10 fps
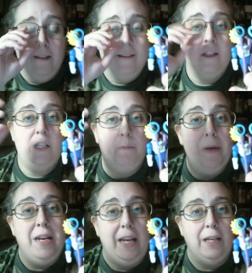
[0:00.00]

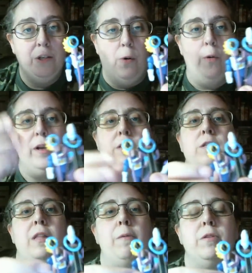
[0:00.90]
spinning toys,
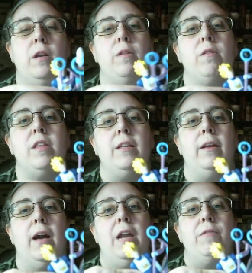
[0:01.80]
so that was another thing
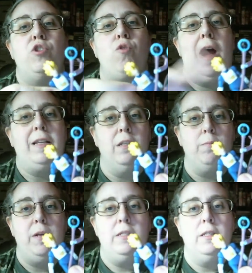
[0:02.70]
that kind of attracted
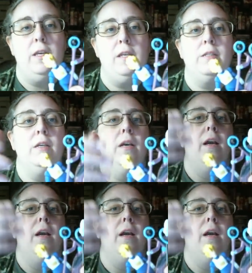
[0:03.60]
me to these.